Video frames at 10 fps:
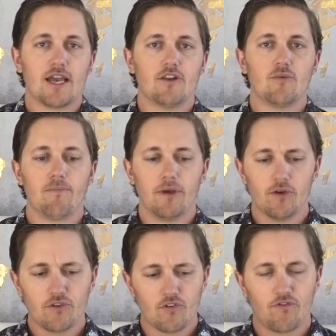and you
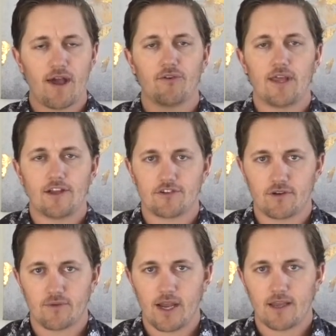build your
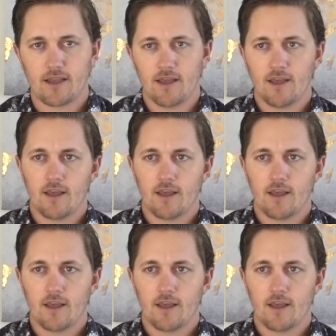foundation, right?